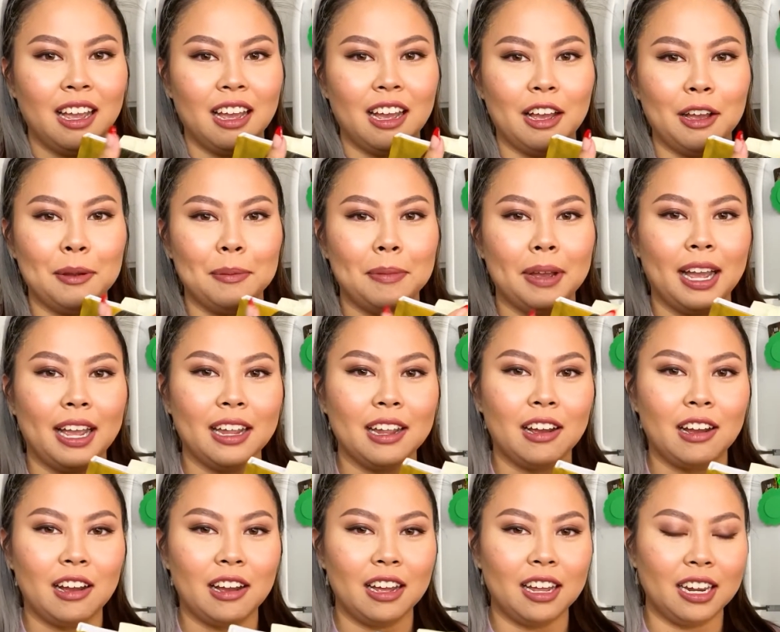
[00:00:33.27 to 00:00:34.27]
I
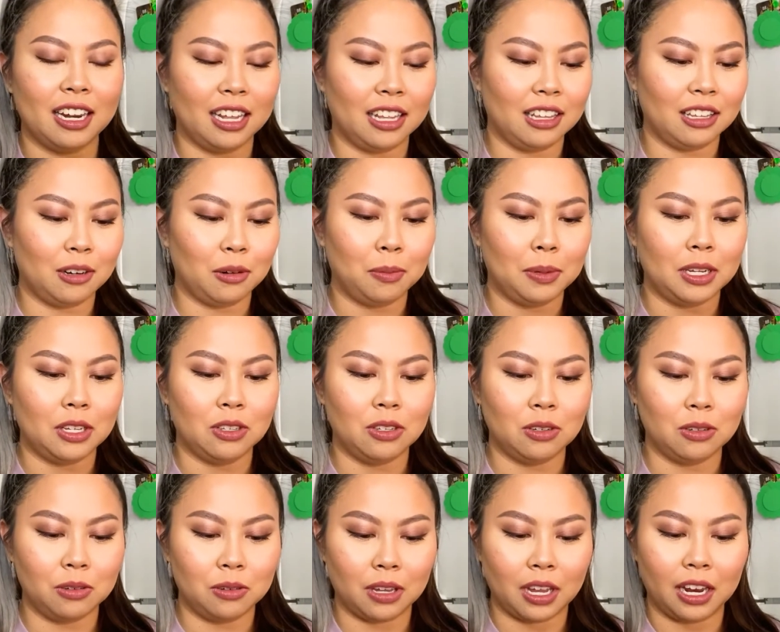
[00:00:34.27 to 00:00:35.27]
got a little bit
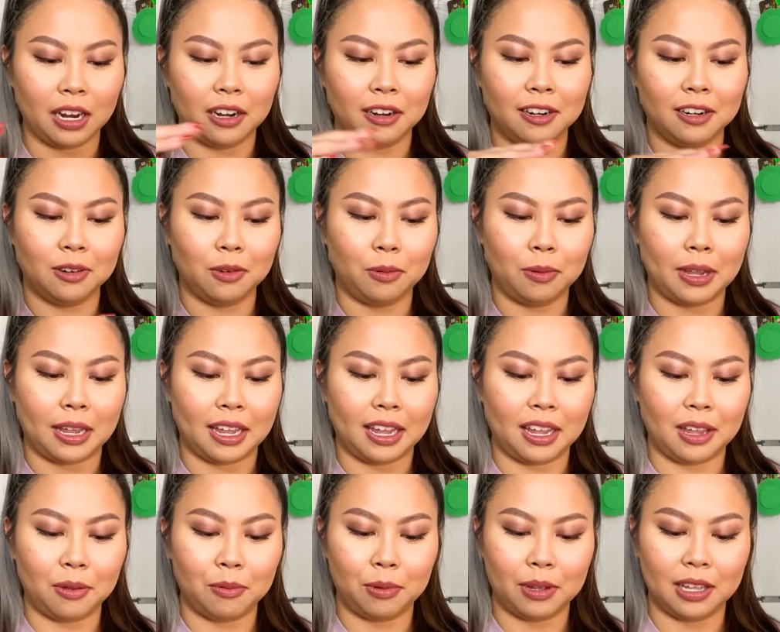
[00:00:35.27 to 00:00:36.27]
too carried
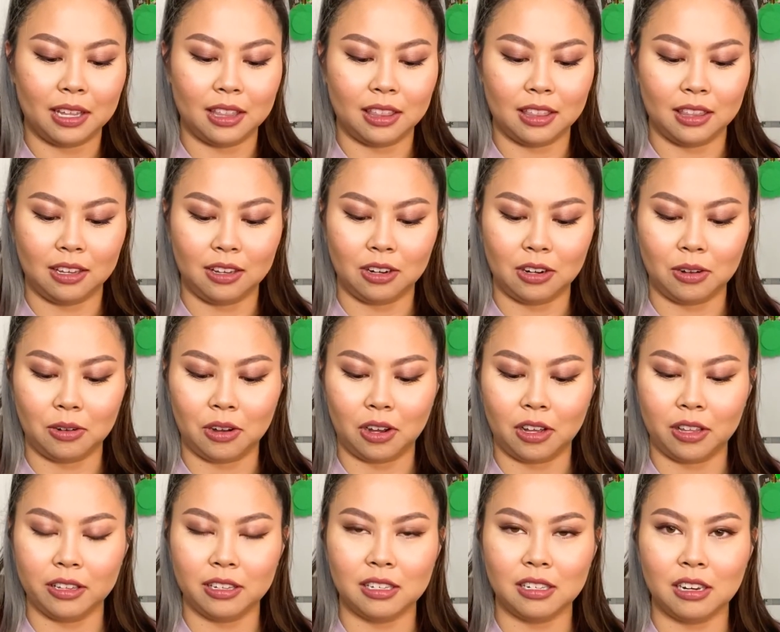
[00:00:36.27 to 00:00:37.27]
away with, you know,
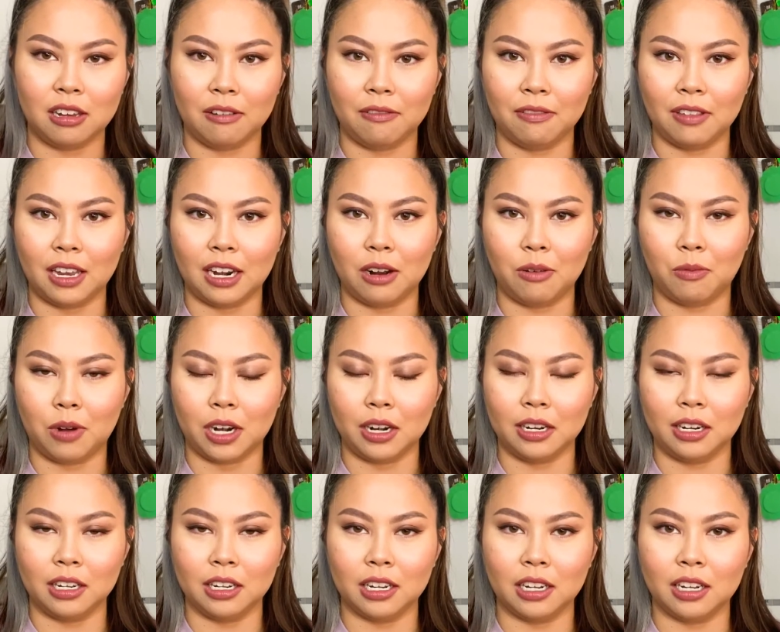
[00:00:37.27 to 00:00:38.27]
all the stuff that I wanted
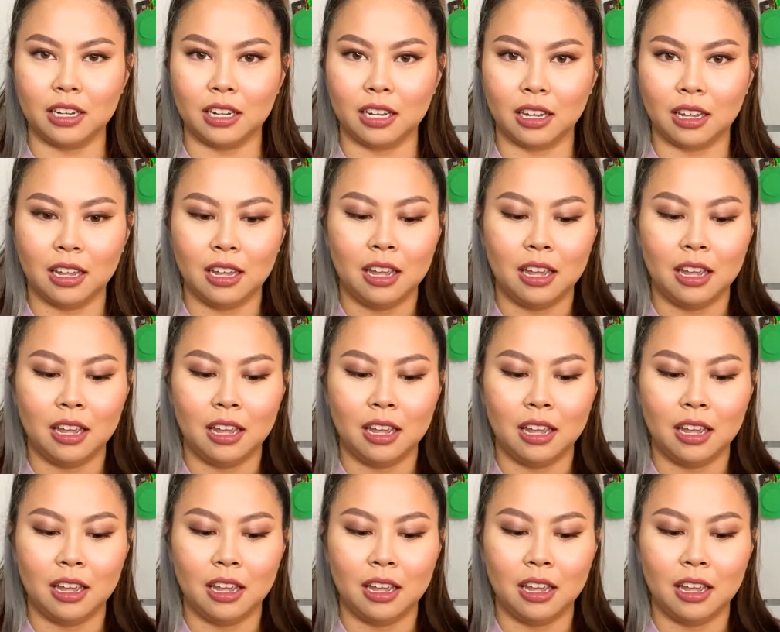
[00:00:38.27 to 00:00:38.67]
to cook.